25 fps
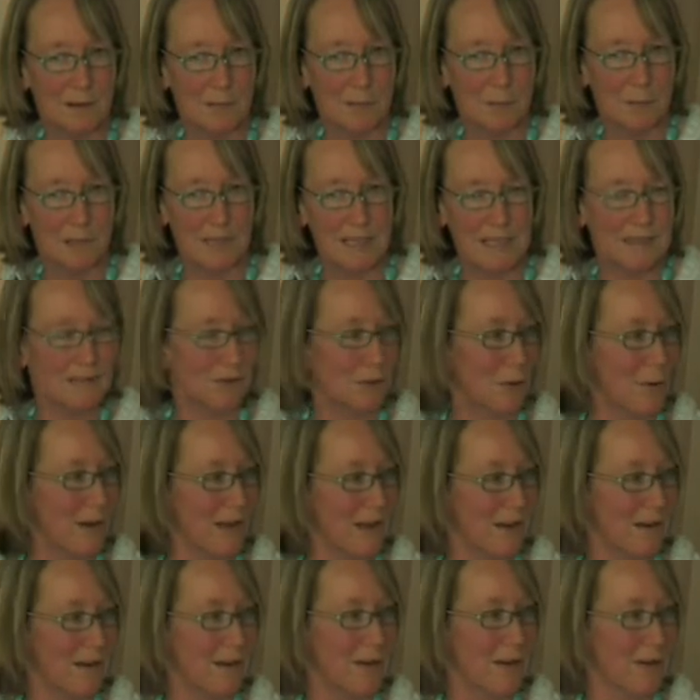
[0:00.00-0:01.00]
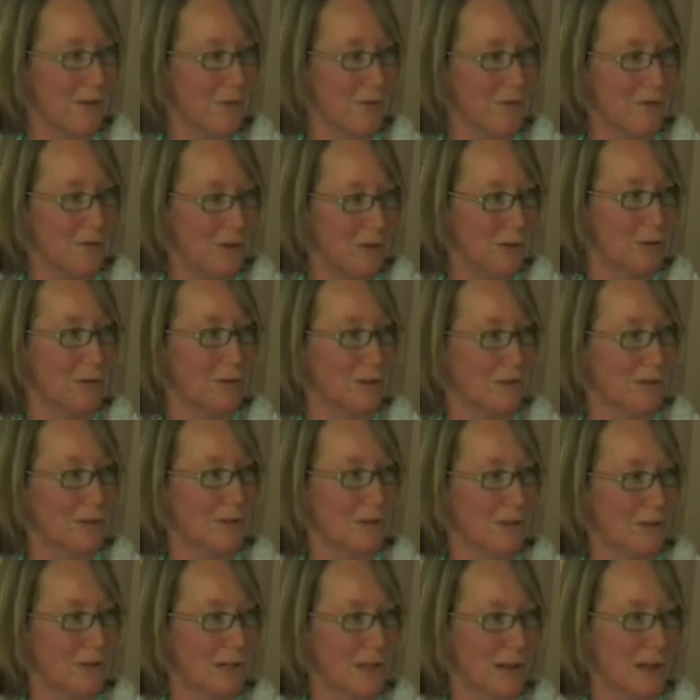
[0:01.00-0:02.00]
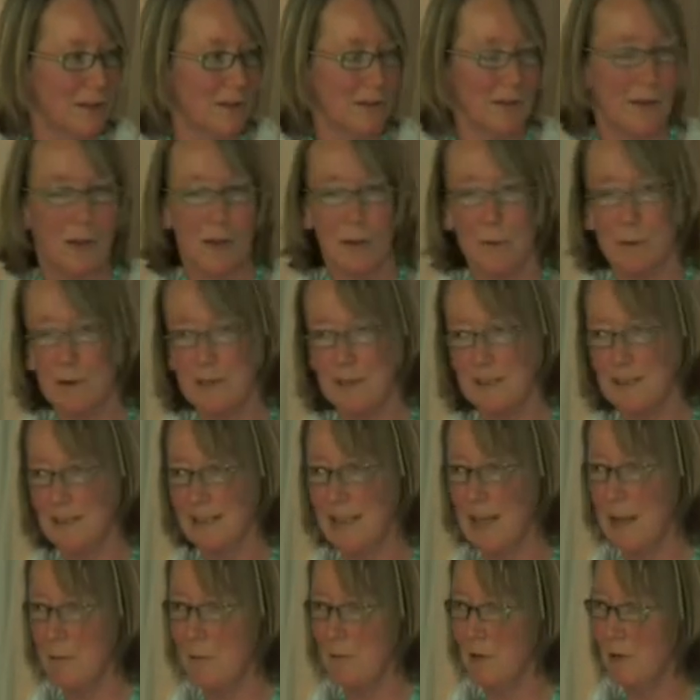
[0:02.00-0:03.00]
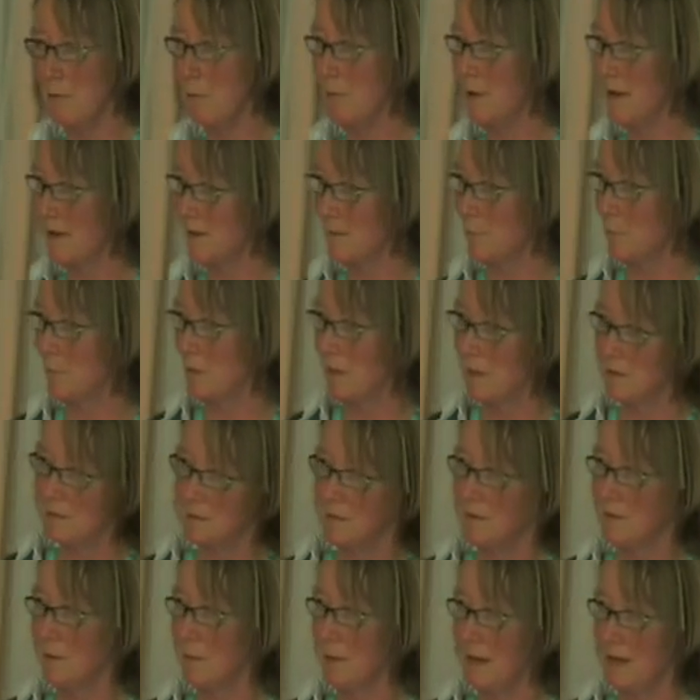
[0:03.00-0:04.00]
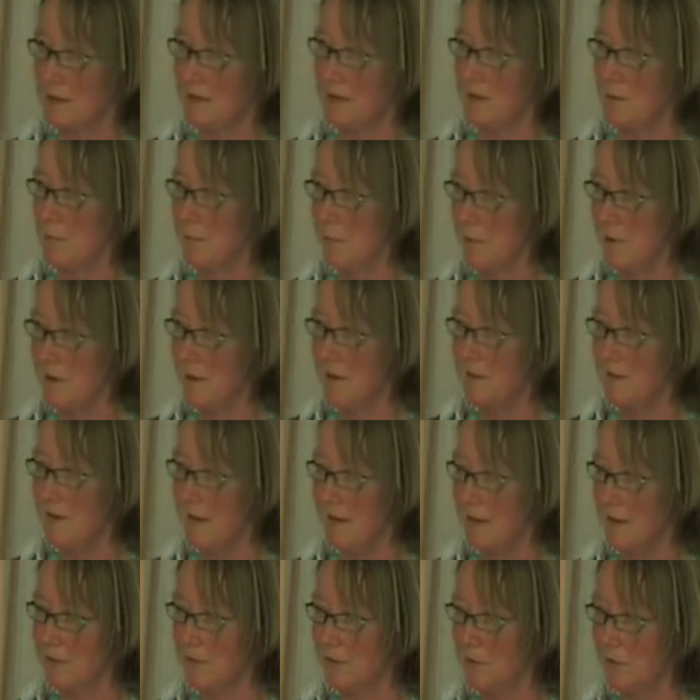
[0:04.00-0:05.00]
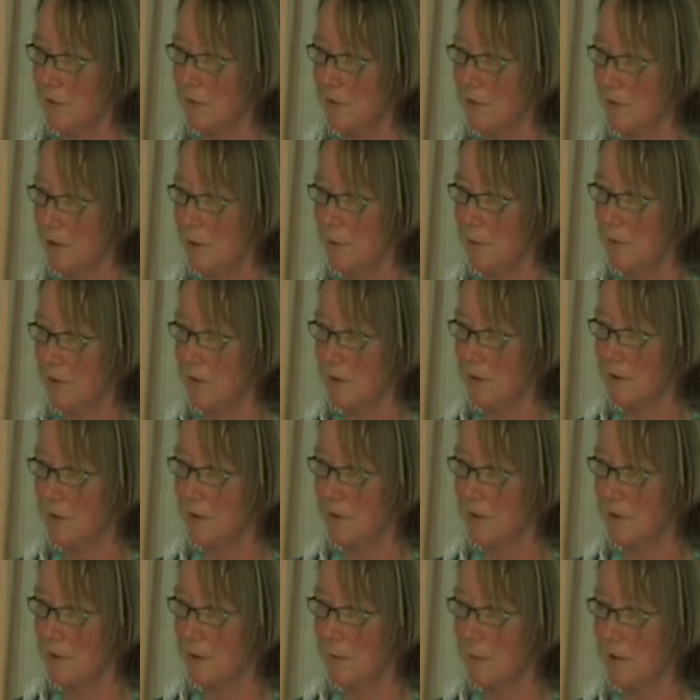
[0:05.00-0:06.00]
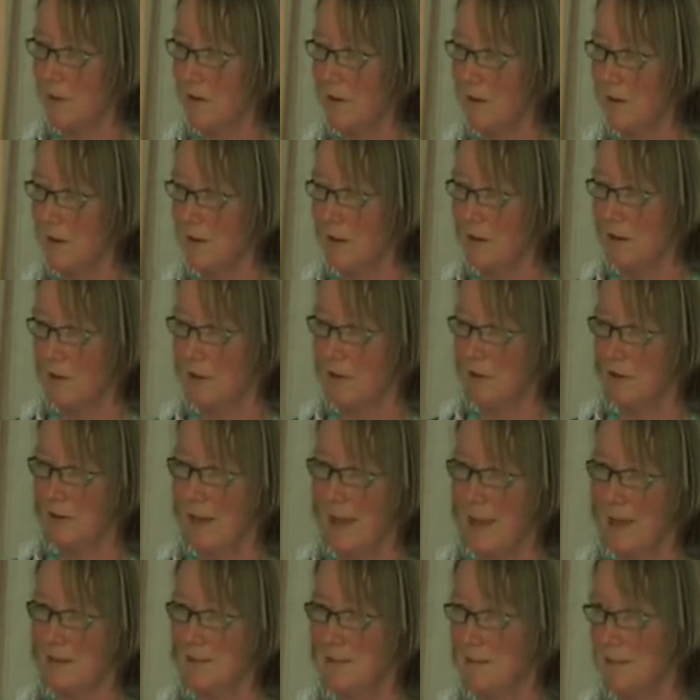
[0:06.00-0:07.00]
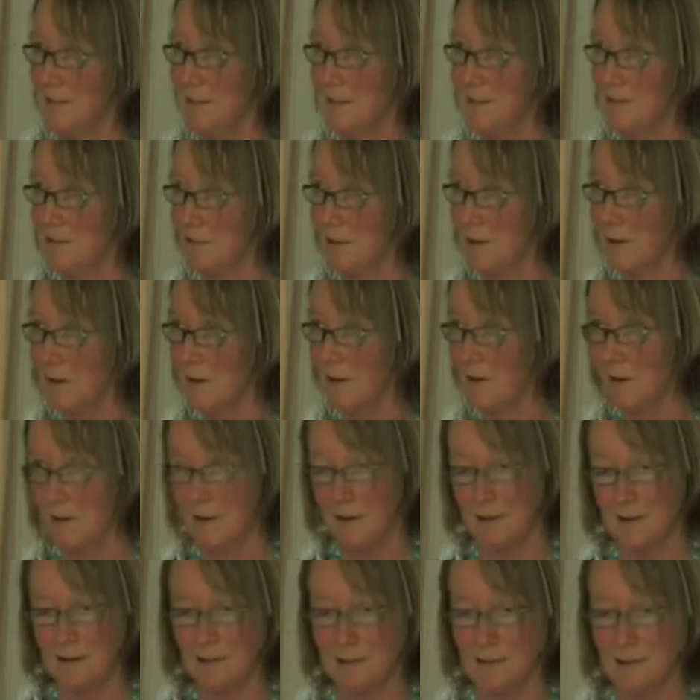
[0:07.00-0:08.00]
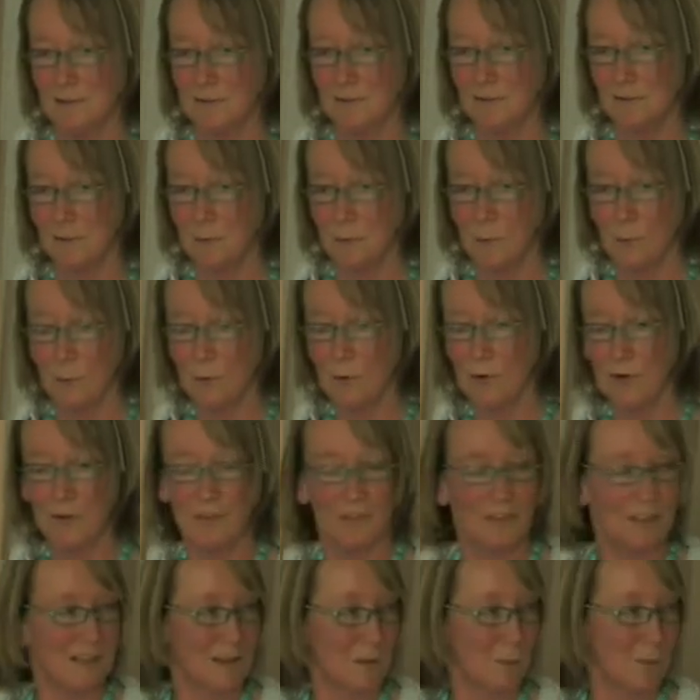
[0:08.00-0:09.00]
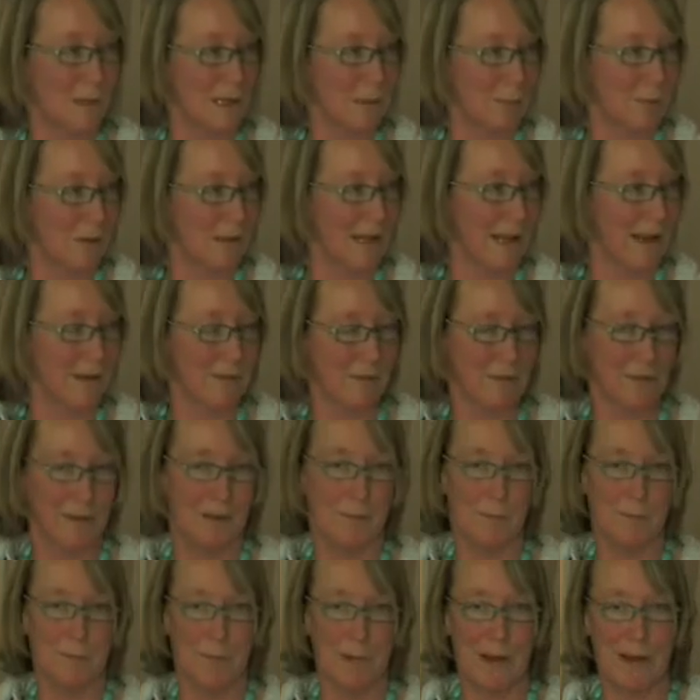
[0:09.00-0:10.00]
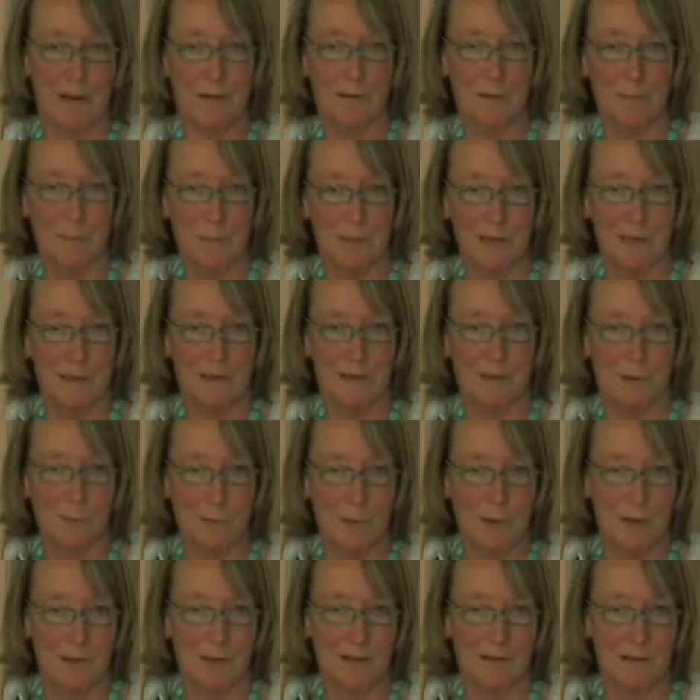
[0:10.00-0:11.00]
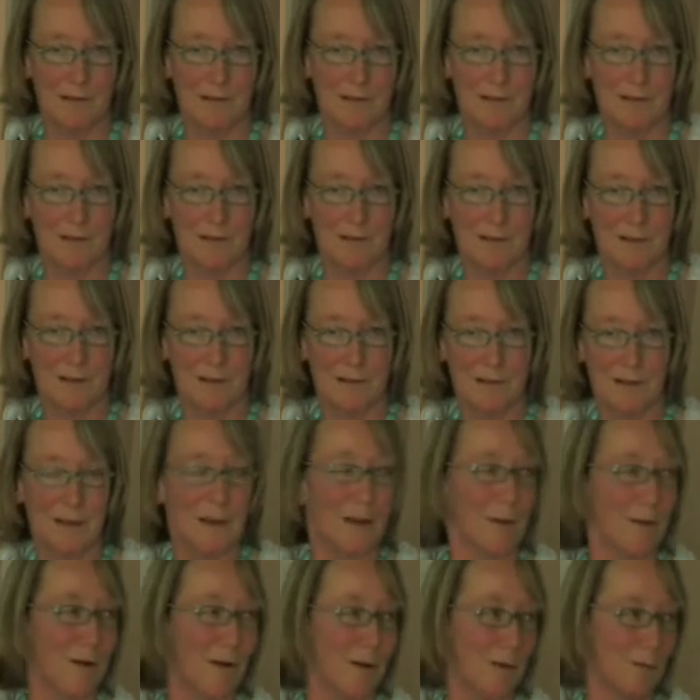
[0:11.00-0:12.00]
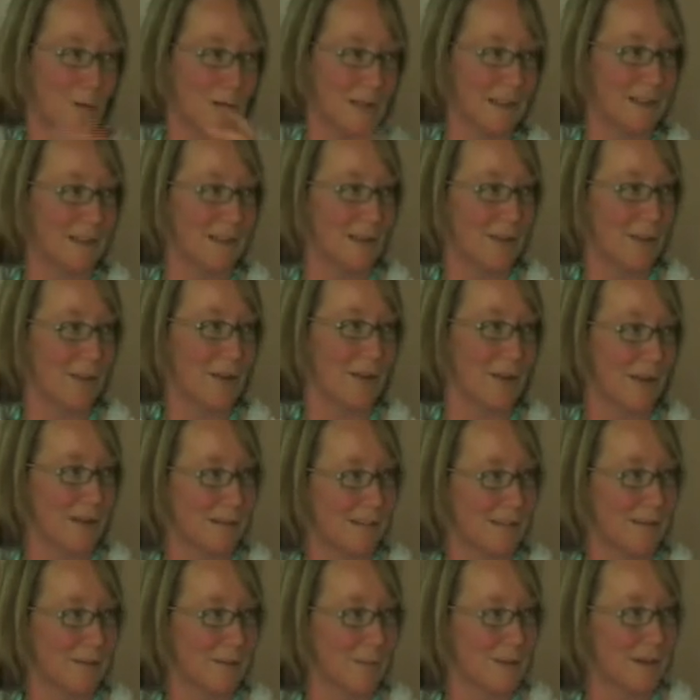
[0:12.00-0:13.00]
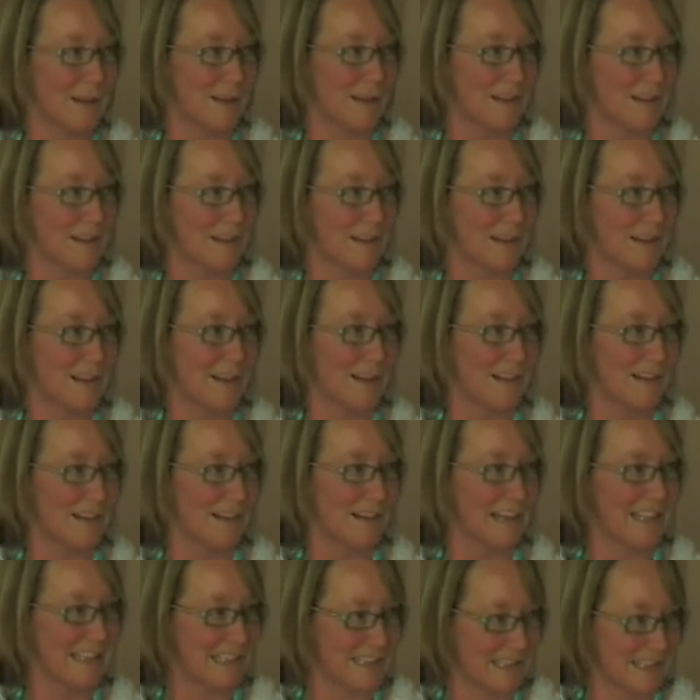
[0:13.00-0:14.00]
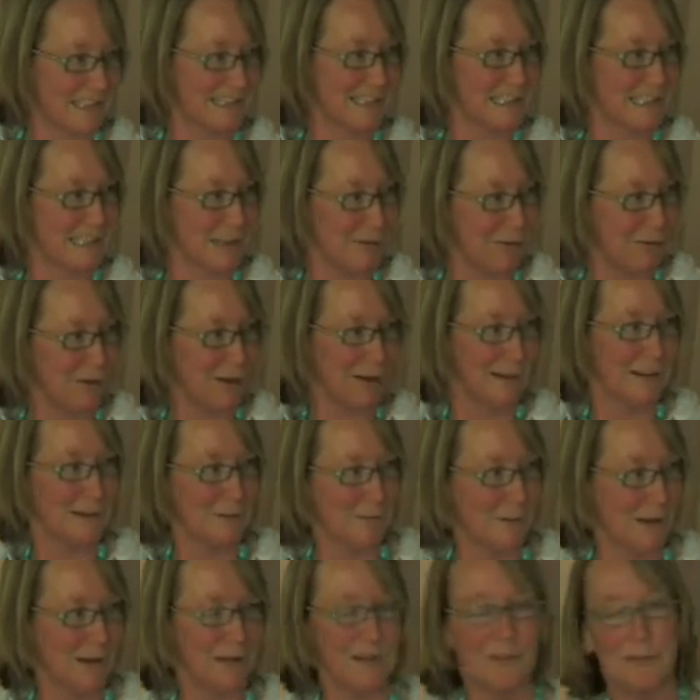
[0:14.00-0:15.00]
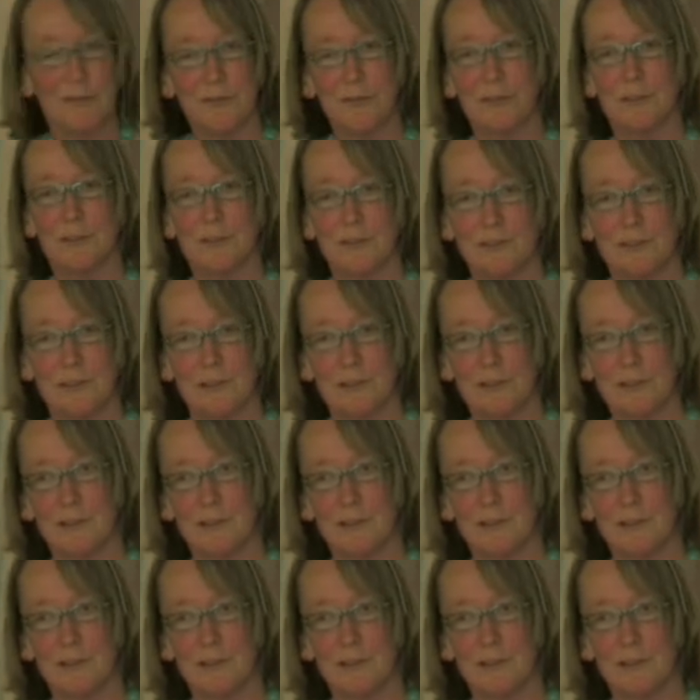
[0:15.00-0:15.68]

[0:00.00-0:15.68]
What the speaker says: But that's quite a lot of food, When you think how many bags of beans do you actually buy in the health food shop and cook? I mean, you get a dinner for 4 or 6 people out of a pound of beans or peas, along with the other things. But it's a significant amount of food.